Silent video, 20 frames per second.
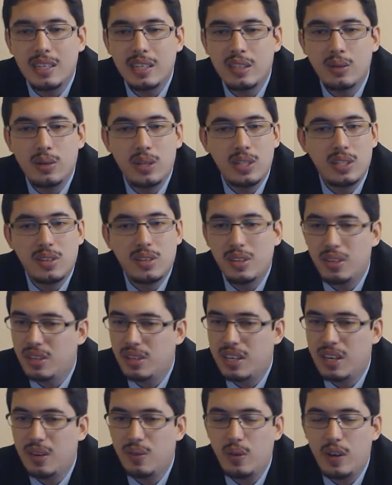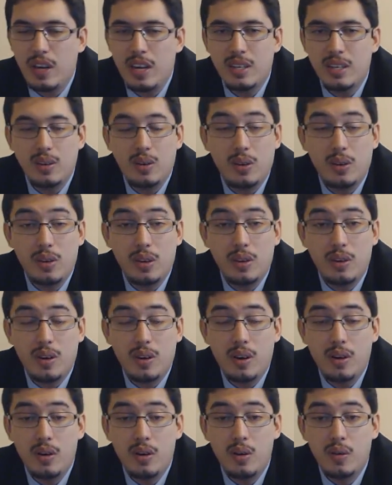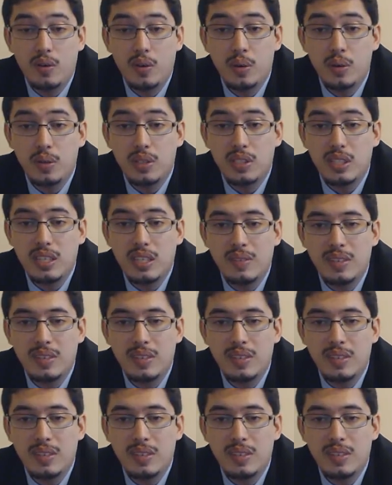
And you always got to look out for Ed on the ovals,